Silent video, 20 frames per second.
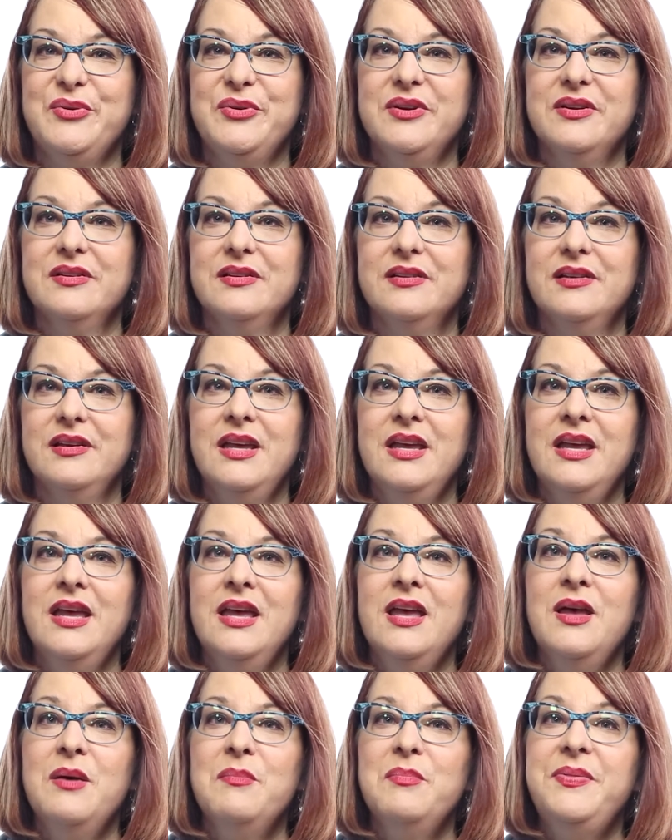owner,
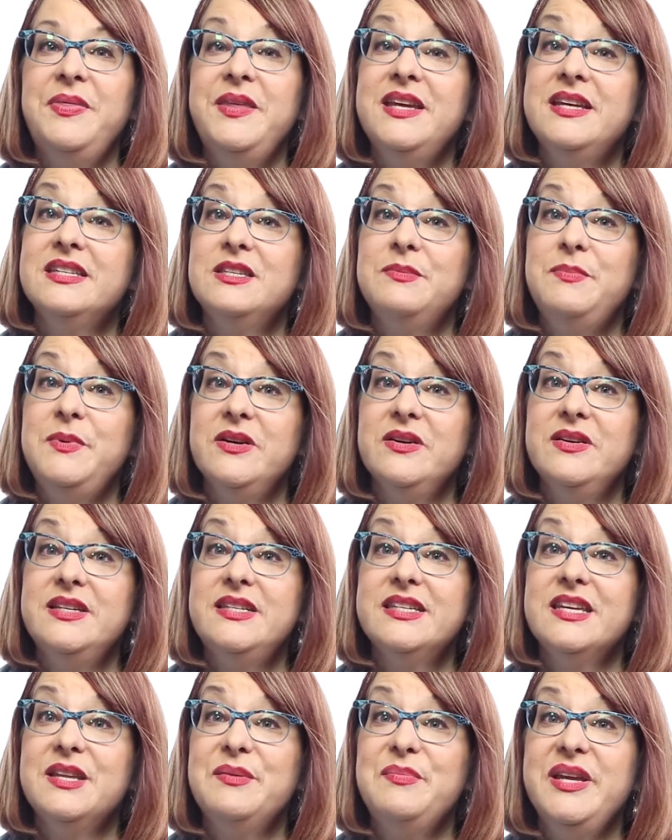but the
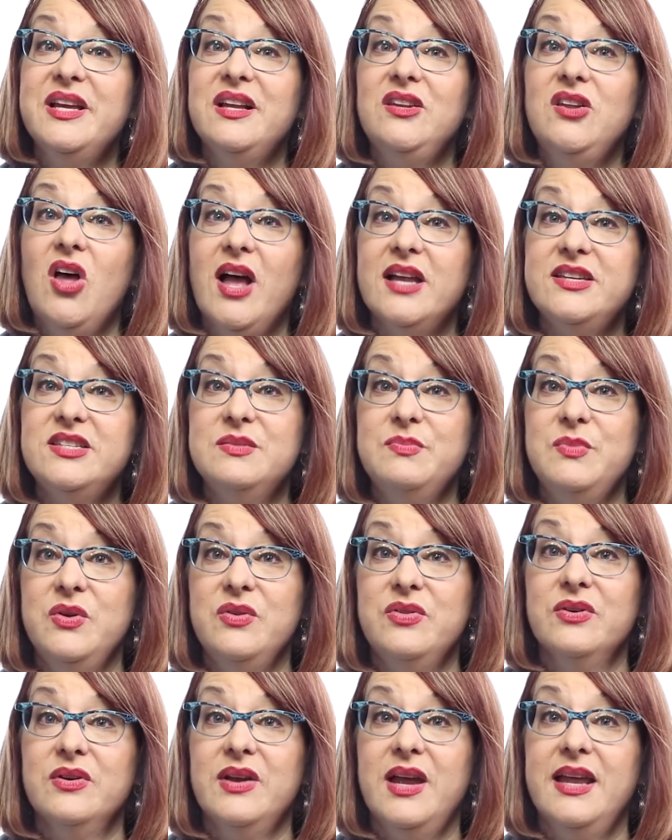experience can be a lot
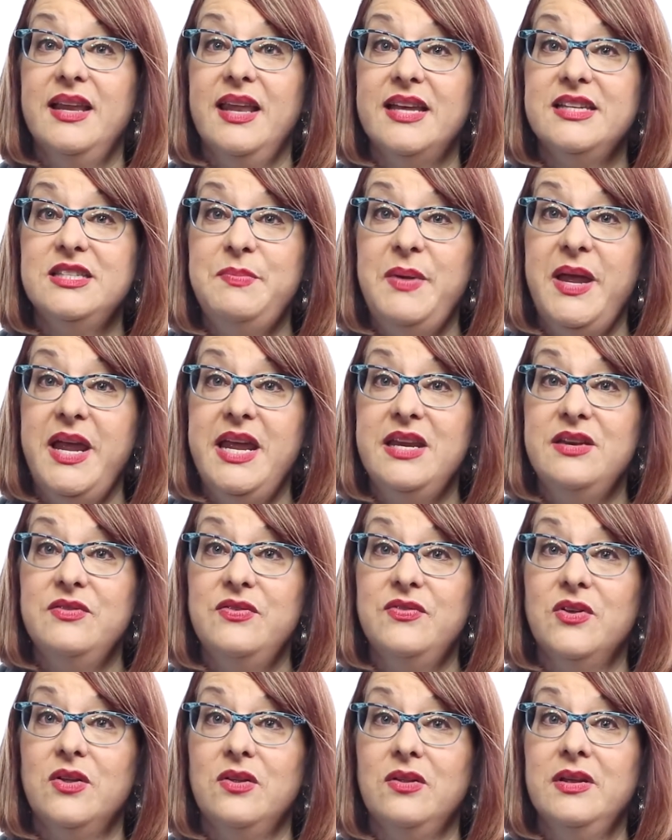smoother and less
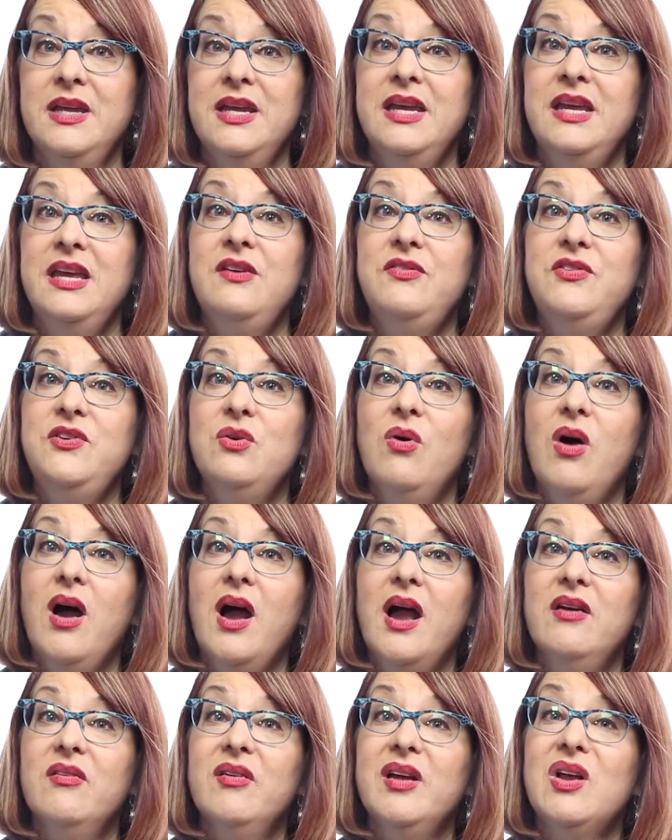painful if you
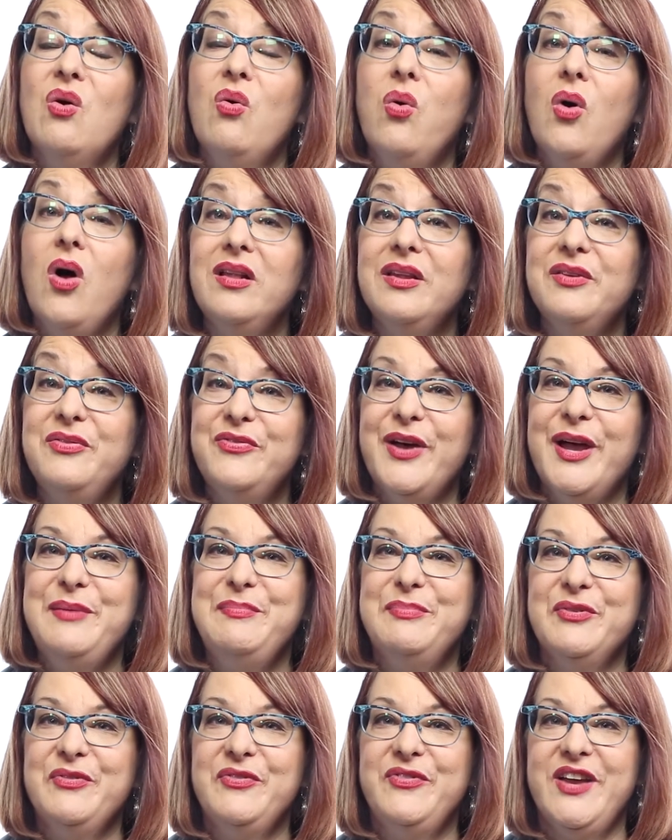hire a
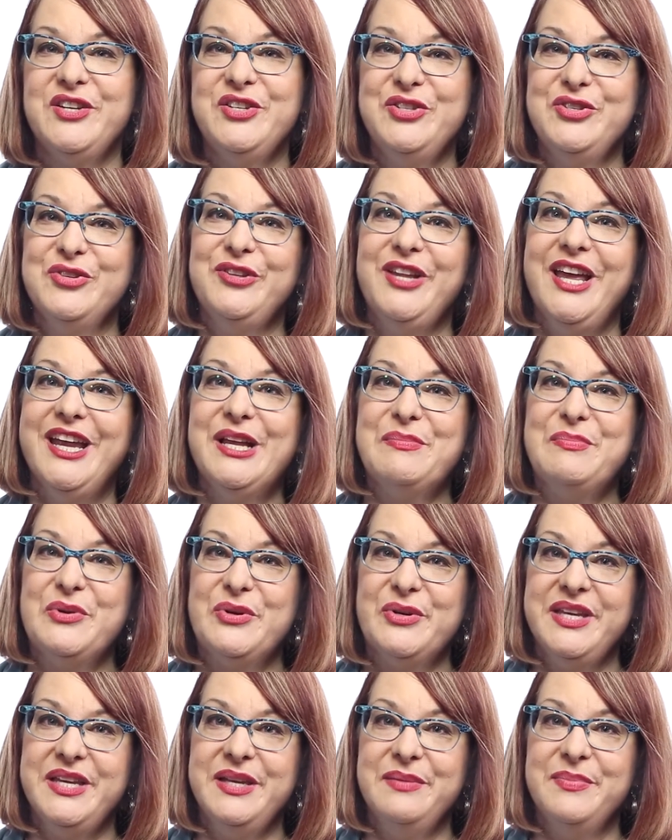qualified professional like a
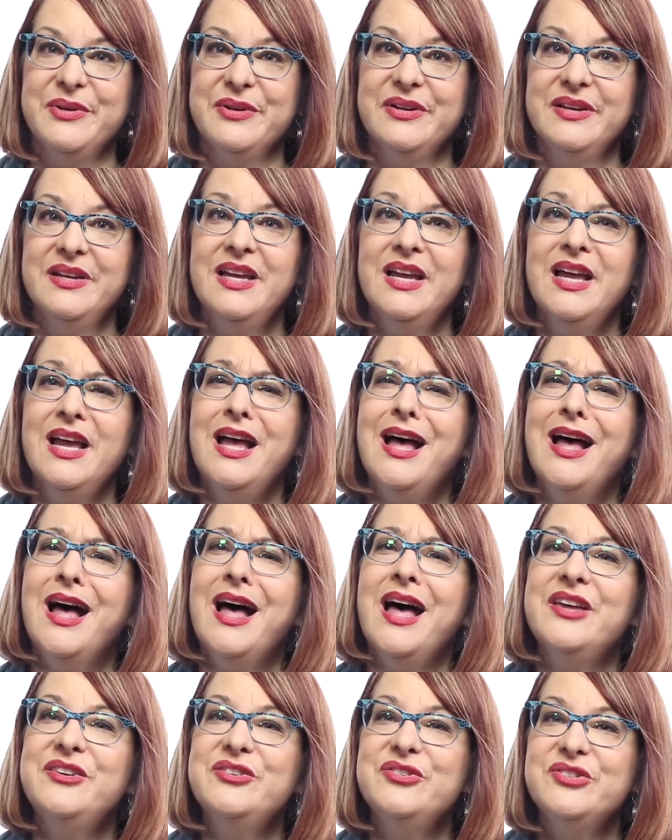bookkeeper.
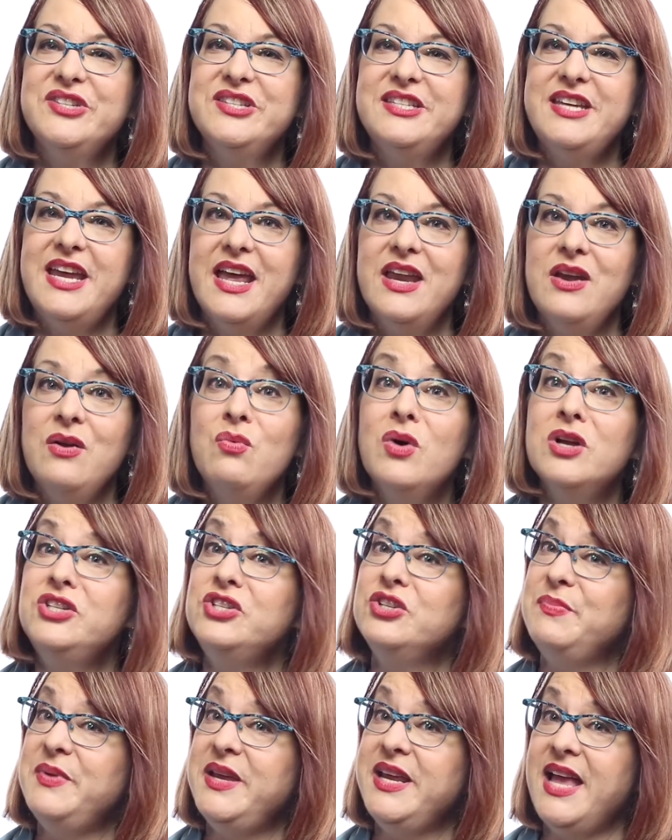Understand
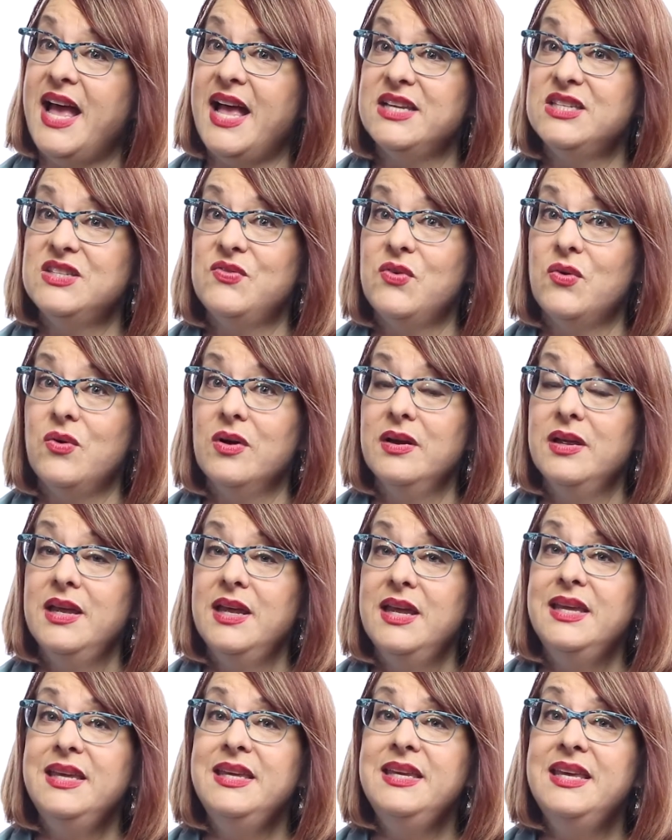what you're being asked for,
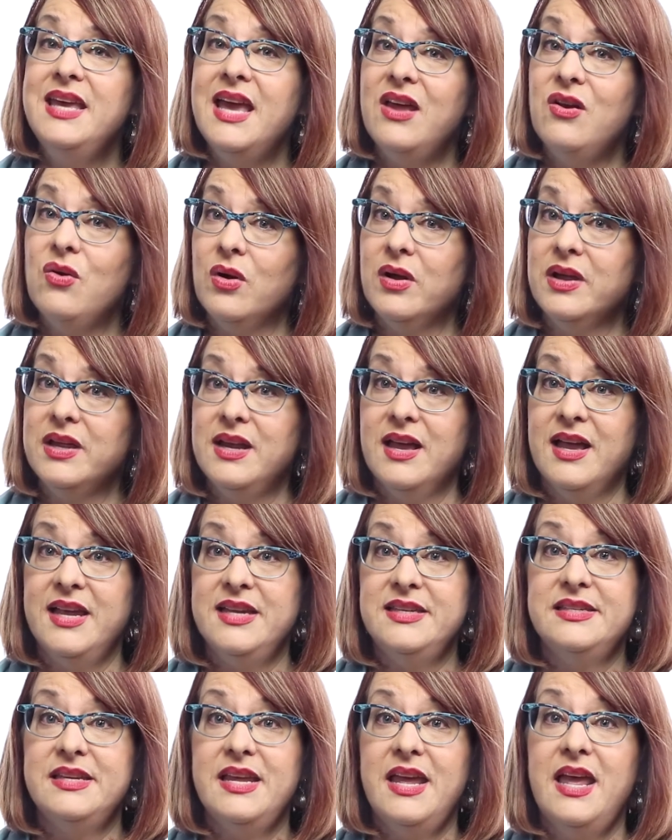get
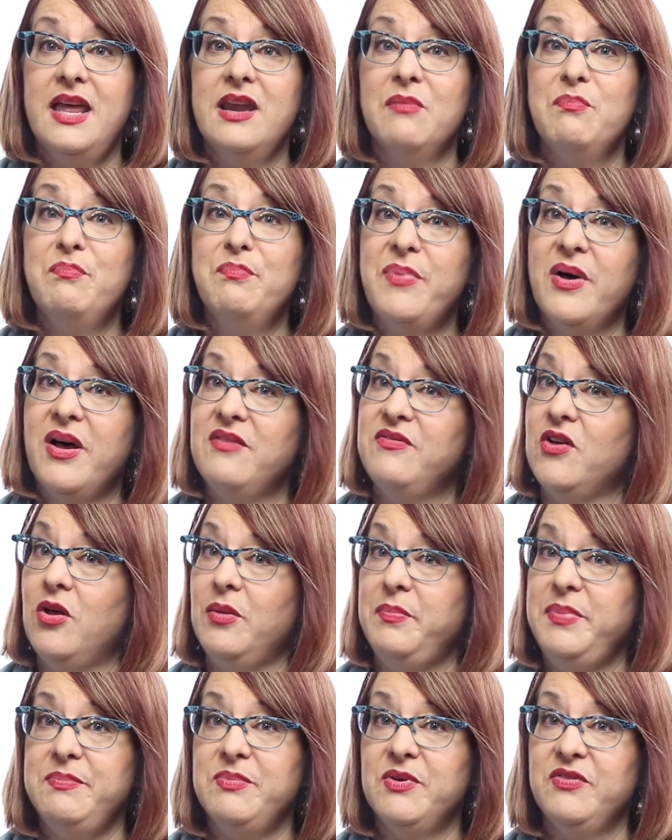organized, and above
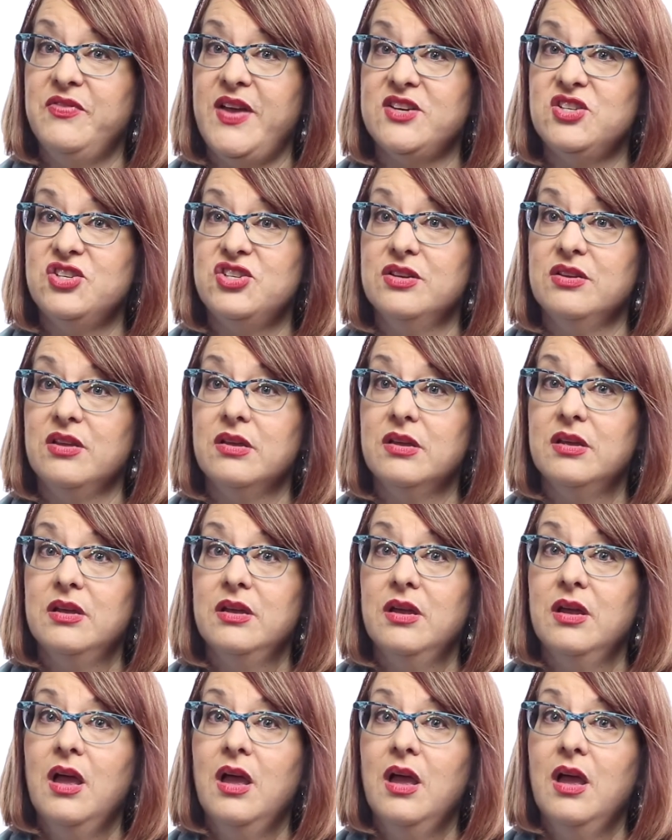all, be professional.